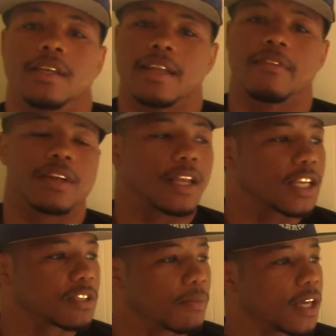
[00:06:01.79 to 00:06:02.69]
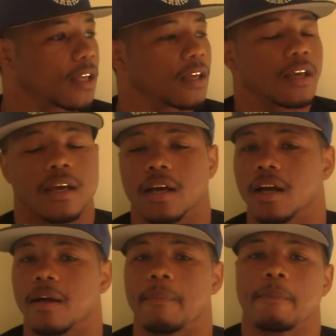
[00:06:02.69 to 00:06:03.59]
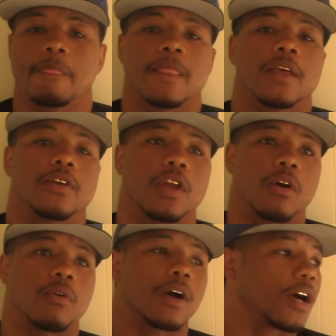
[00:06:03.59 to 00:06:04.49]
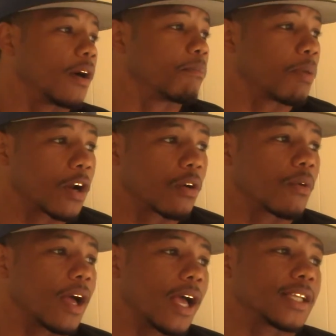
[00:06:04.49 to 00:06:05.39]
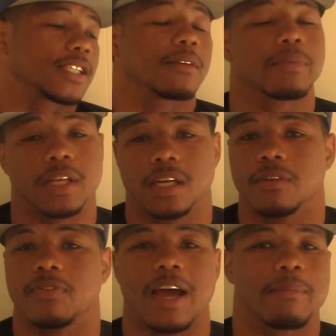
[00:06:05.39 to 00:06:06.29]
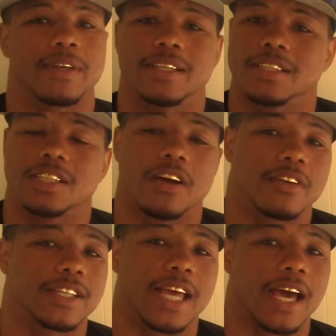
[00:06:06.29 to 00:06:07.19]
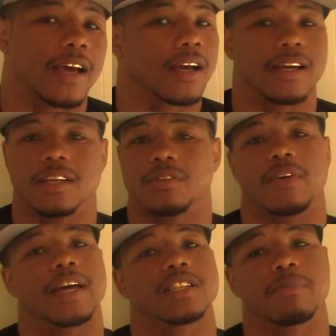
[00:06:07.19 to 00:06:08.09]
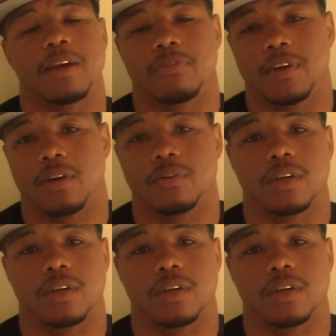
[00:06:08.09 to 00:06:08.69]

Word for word: Nevertheless, man, um, you know, uh, Berto, I see him really good fight, but certainly not against fighters Mayfield.